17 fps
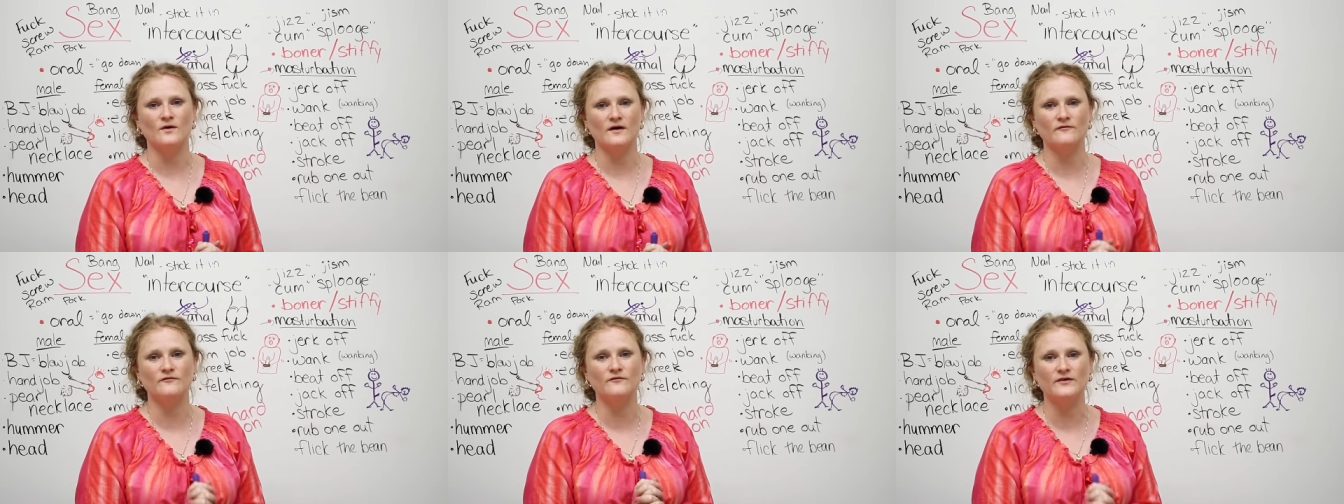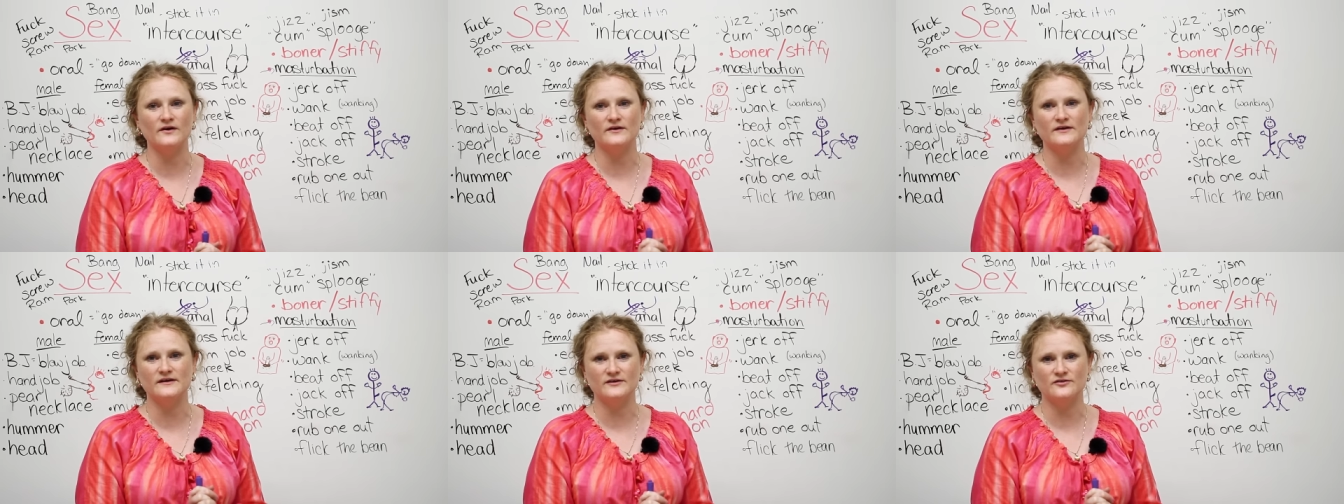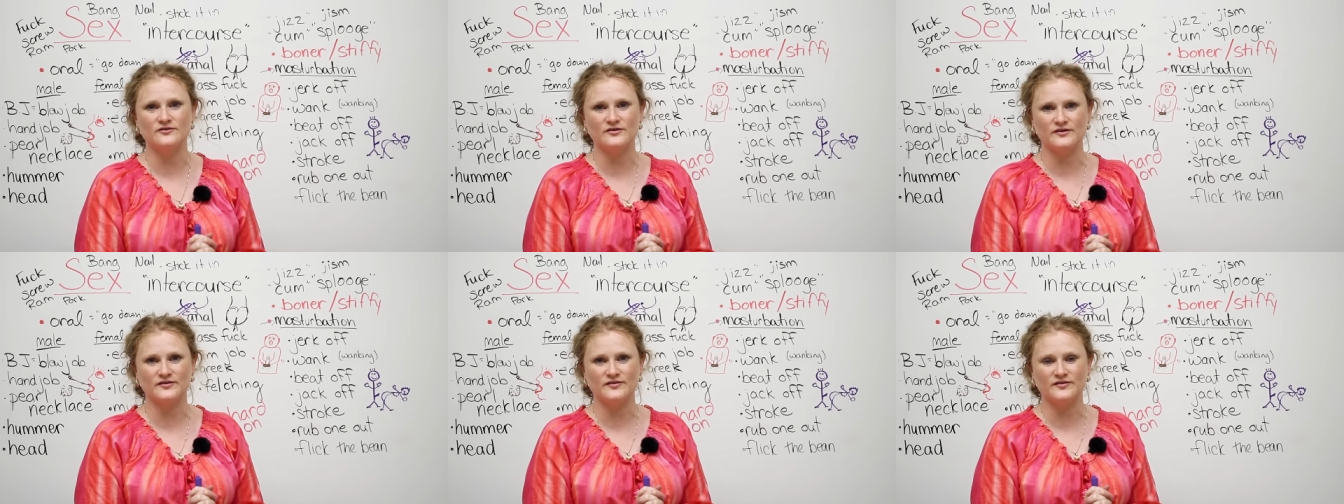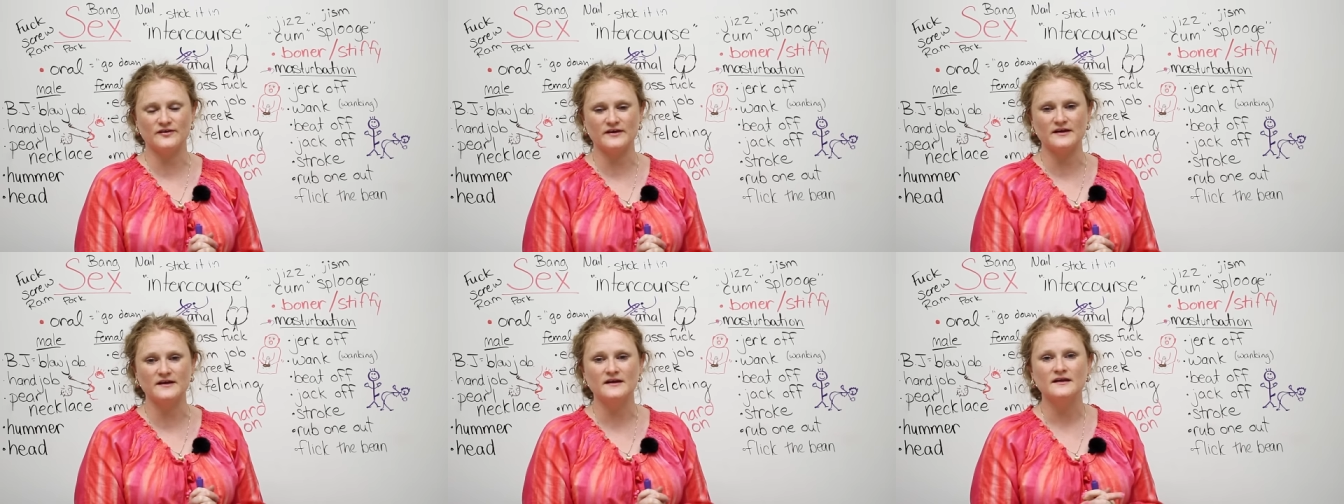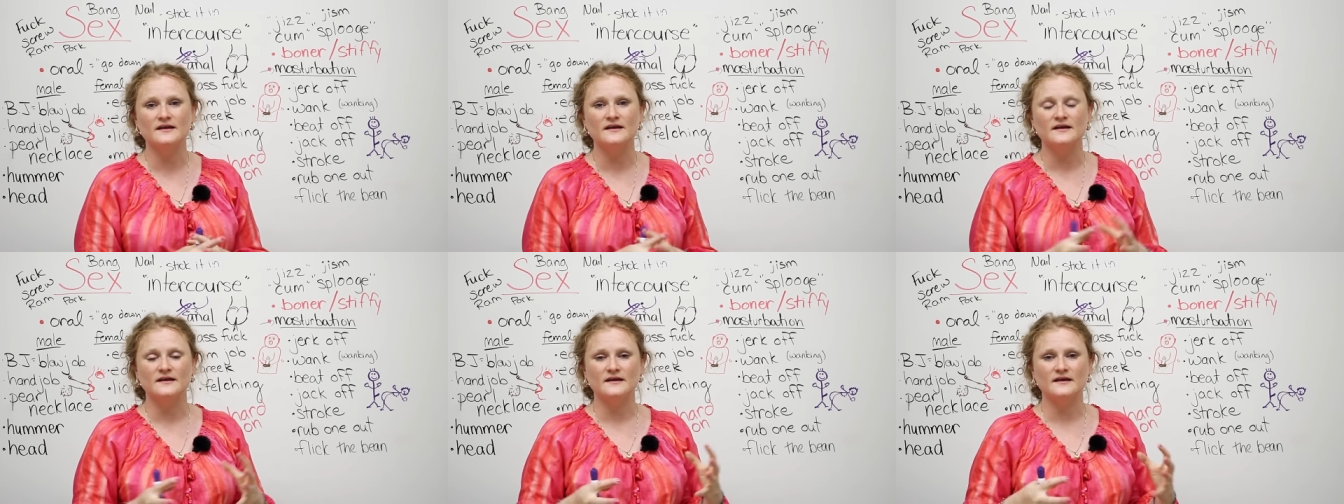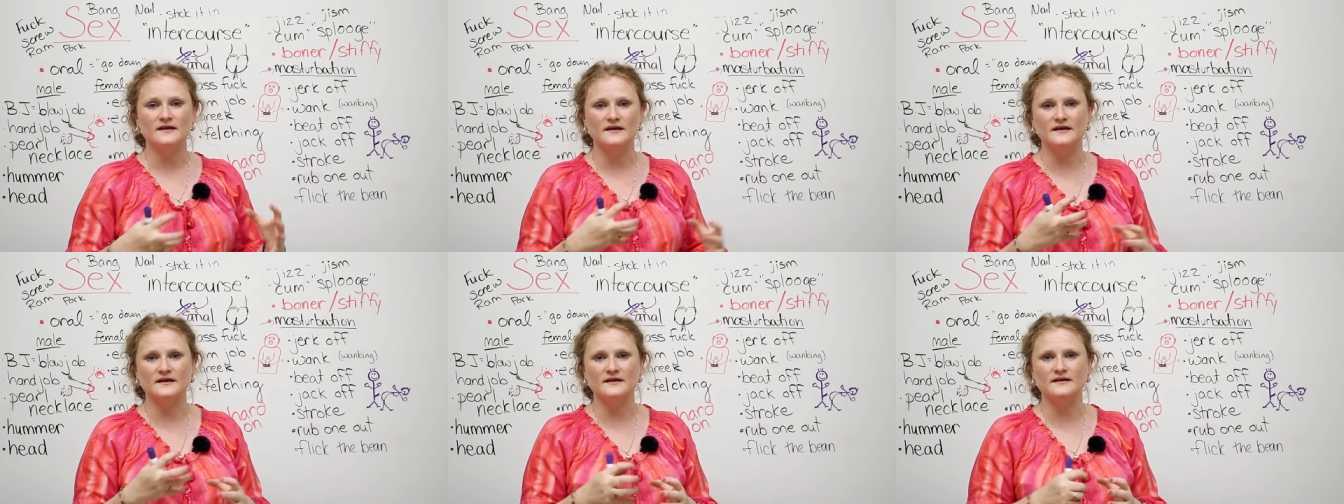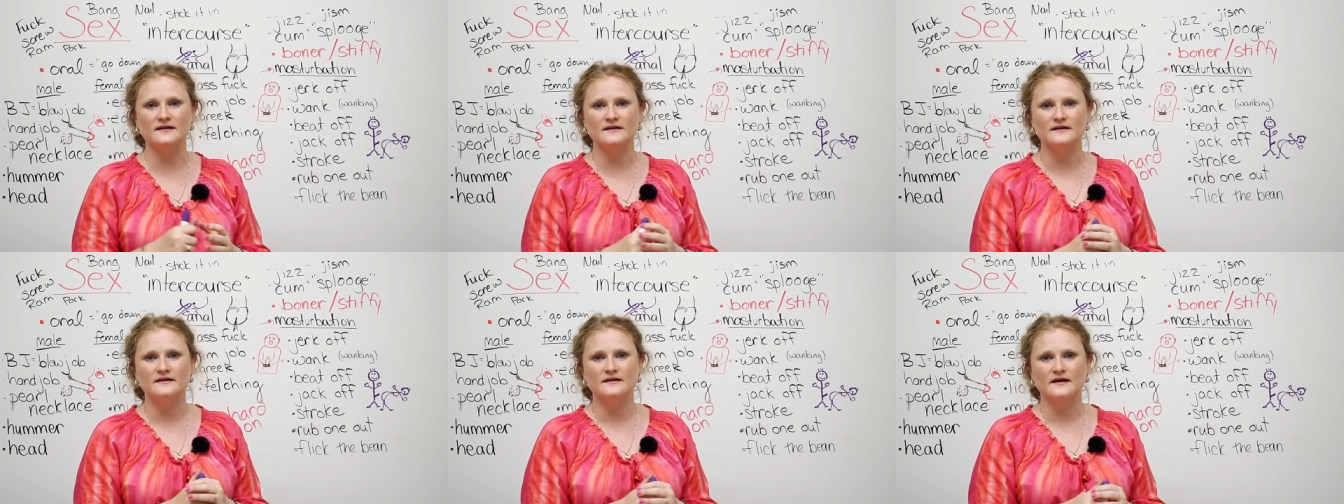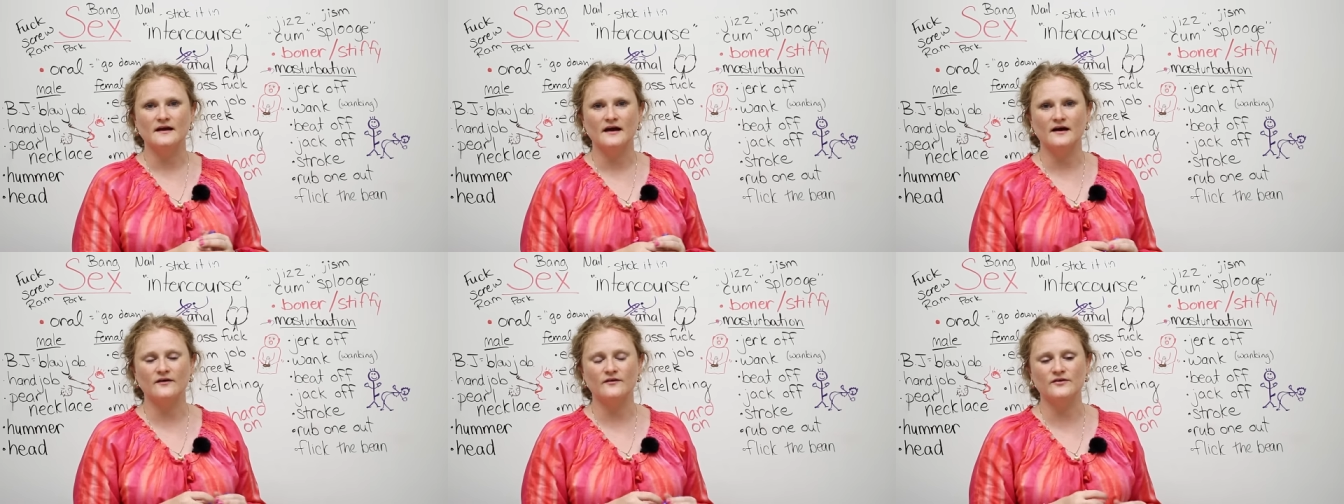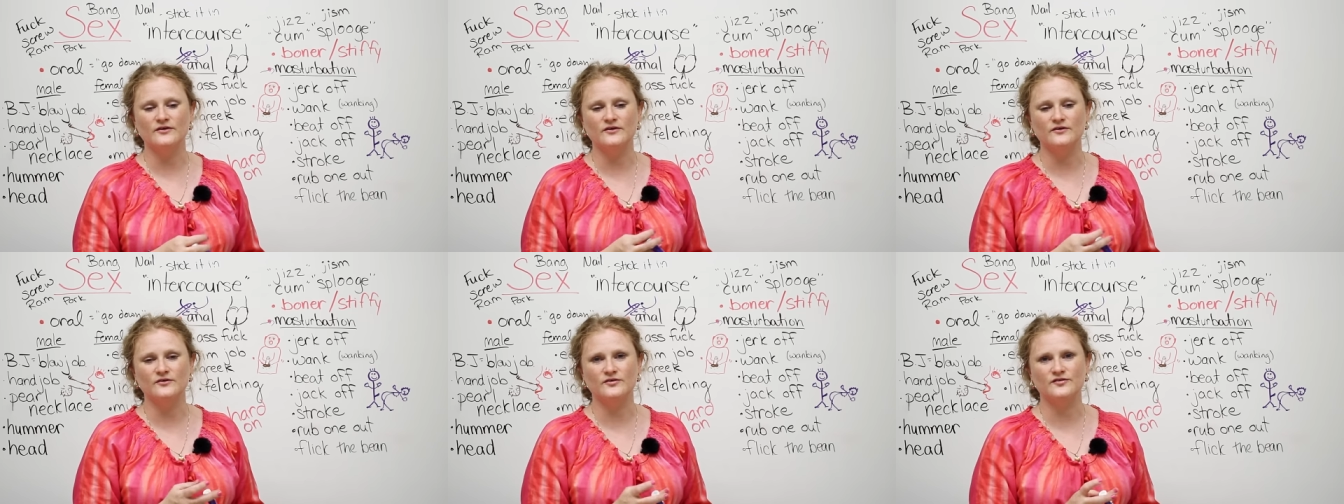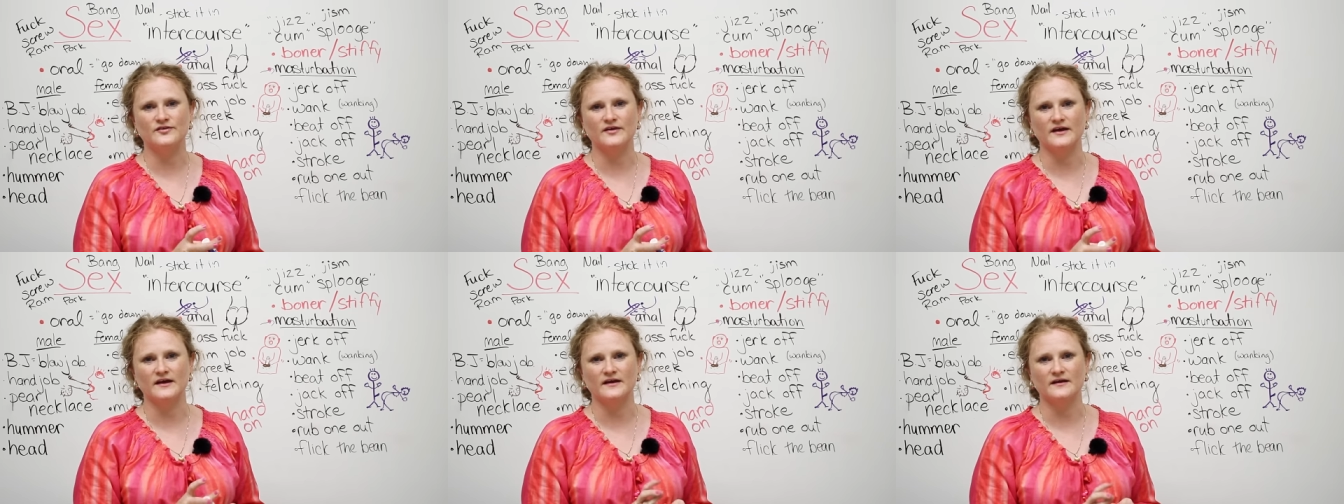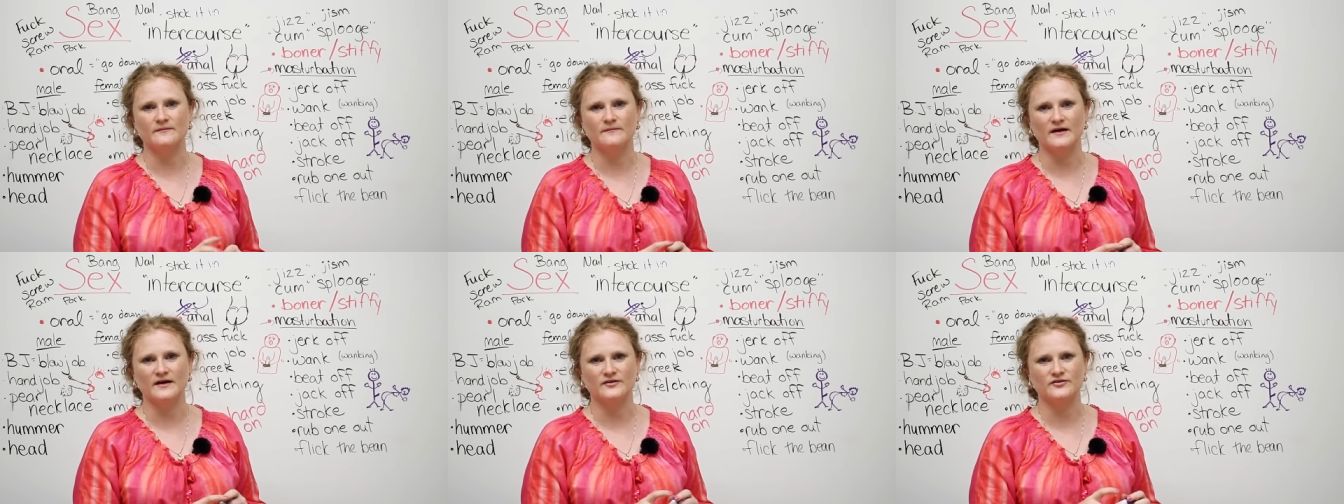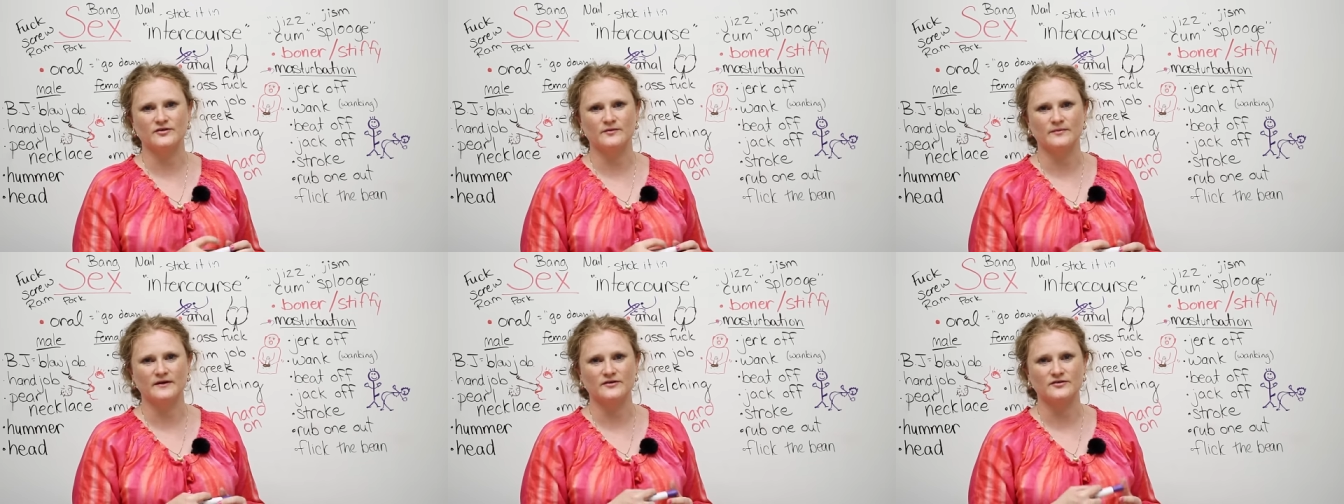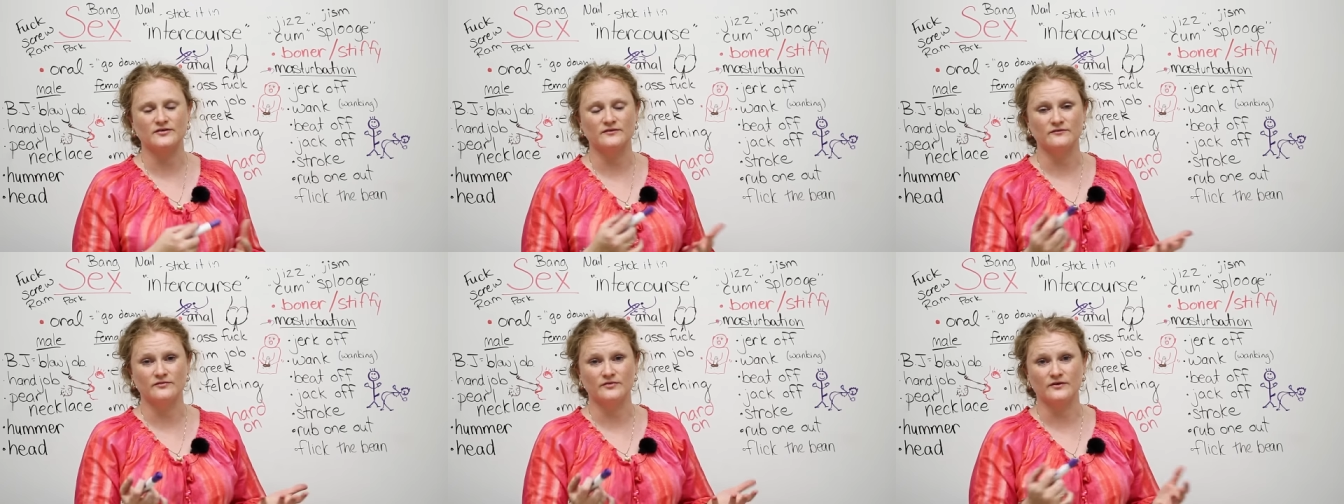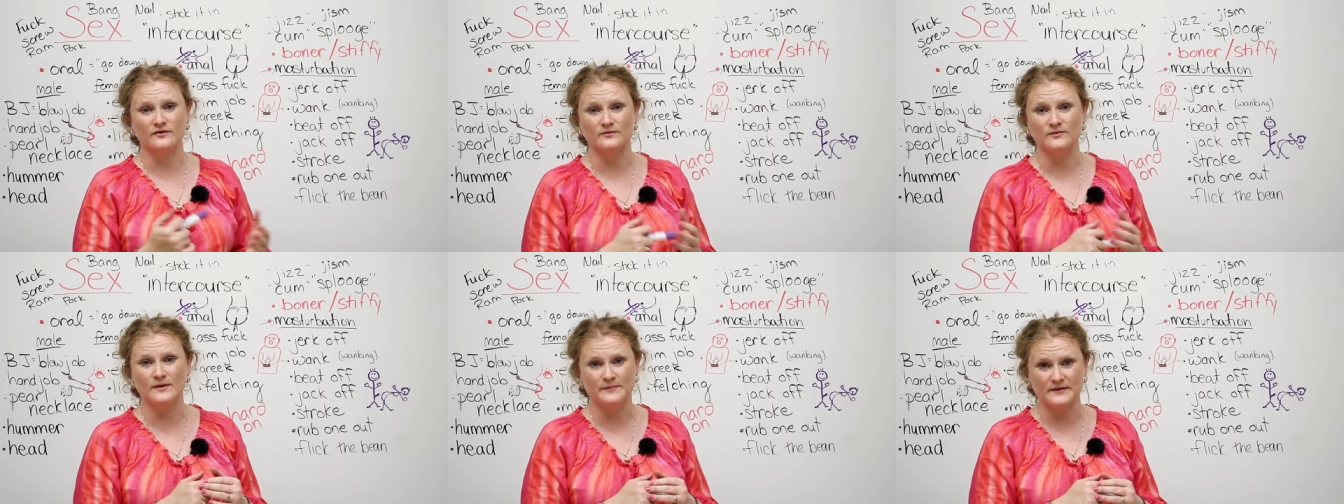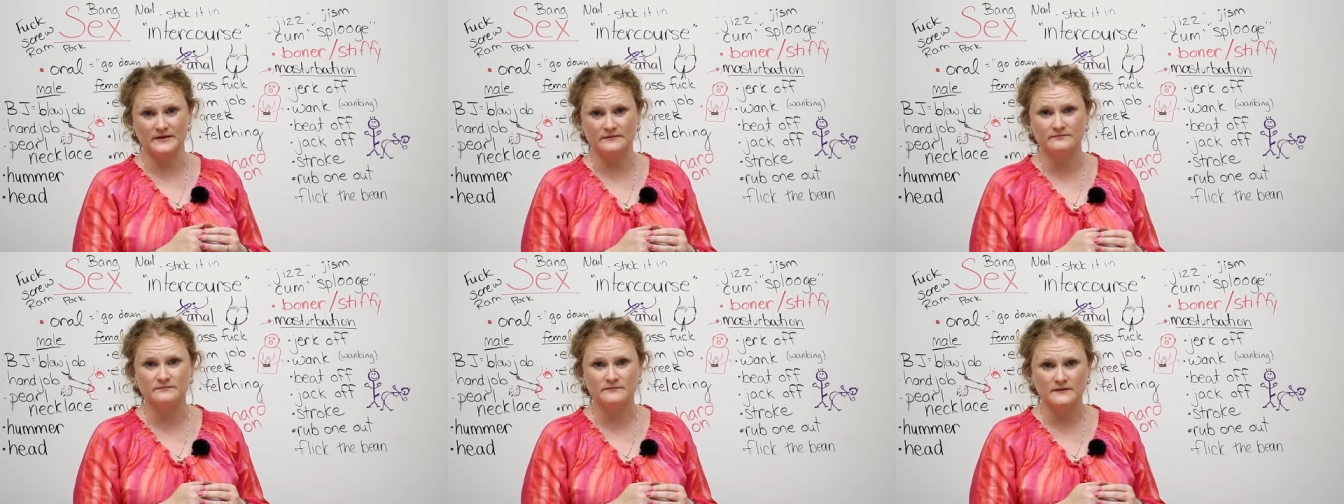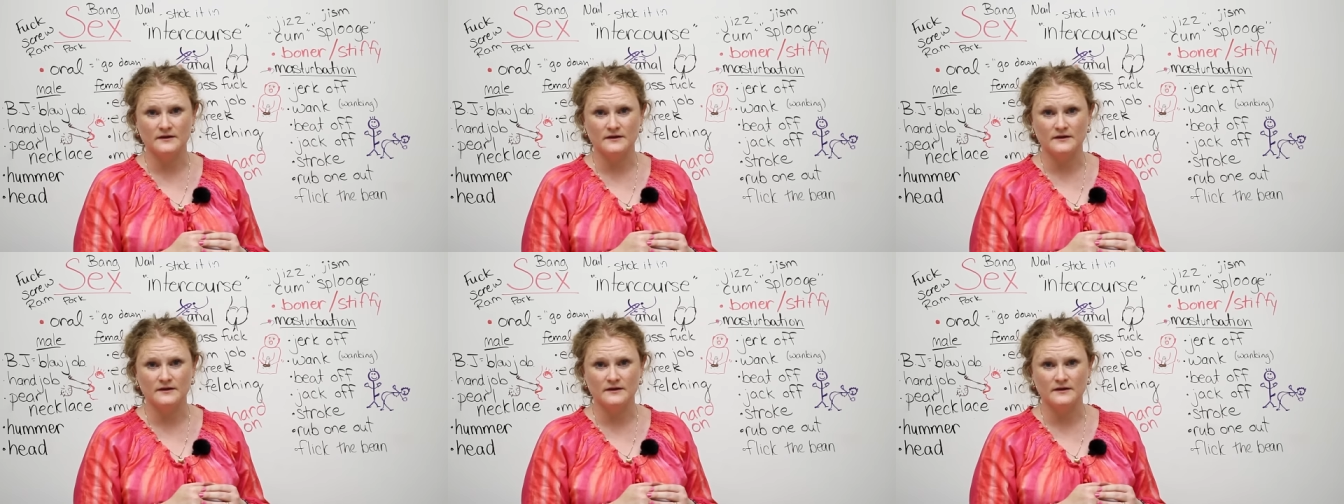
I'm very interested in how you say masturbation for women.